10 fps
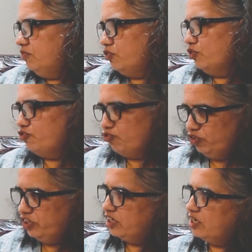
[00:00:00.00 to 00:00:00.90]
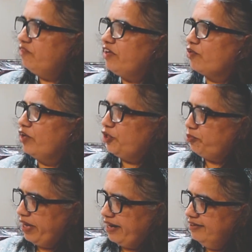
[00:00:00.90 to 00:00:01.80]
So through children, we are going to
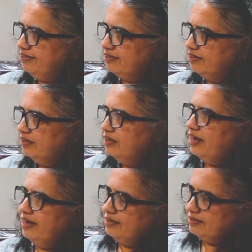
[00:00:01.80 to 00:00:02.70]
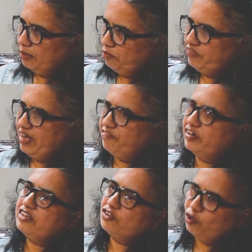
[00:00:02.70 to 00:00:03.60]
parents, and some of the
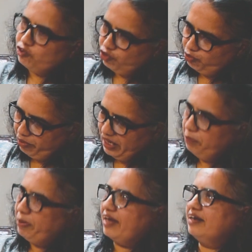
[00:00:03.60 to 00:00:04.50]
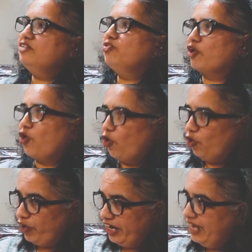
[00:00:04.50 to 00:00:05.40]
effort is also to bring parents who are
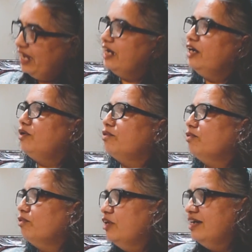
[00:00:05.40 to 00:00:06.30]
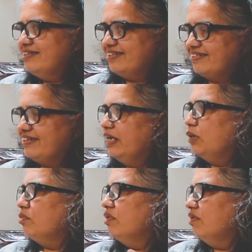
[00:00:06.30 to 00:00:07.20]
already into
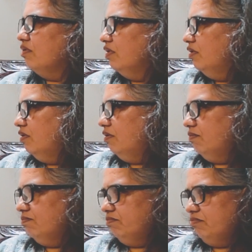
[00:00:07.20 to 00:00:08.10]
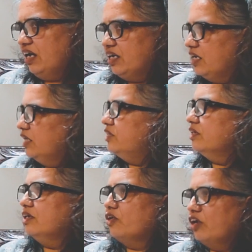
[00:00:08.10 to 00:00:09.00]
sustainable
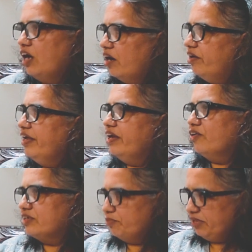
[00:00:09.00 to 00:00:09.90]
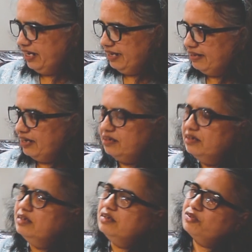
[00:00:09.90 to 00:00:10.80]
agriculture or gardening or something like that.
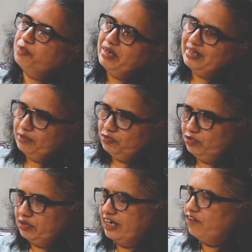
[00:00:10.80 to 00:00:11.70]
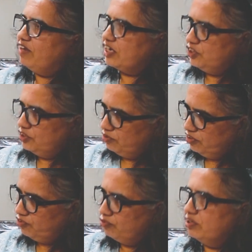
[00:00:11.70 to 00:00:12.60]
So bring them to kind of lecture to the
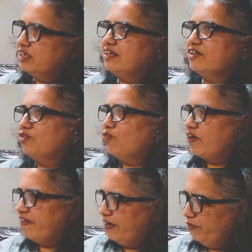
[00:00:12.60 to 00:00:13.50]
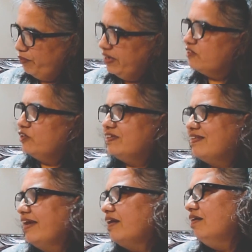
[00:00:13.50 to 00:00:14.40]
students as to what they are doing. So it's
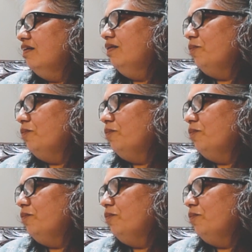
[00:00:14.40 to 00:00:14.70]
like a